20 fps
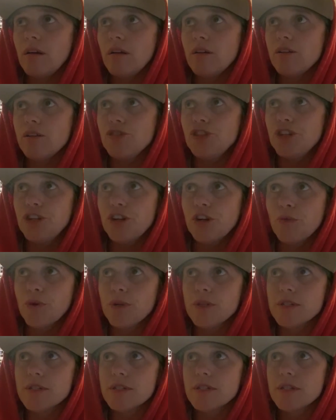Jeter
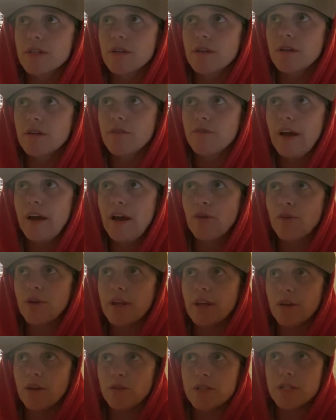was found
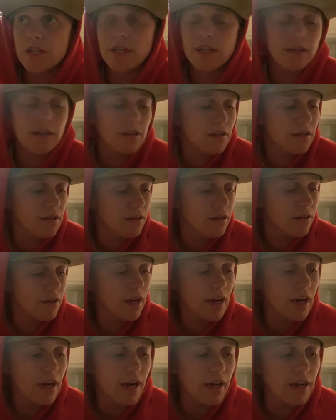guilty
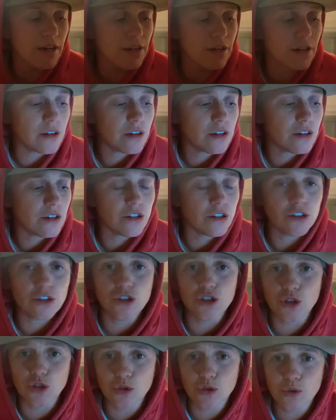on
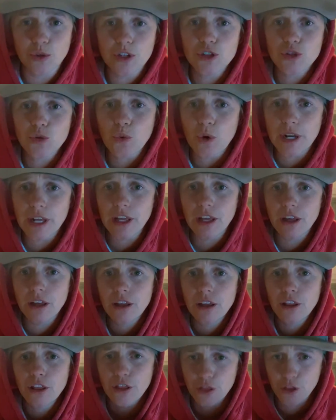June
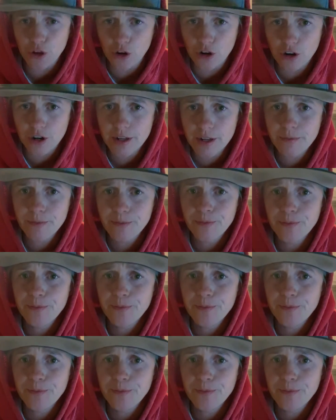23rd,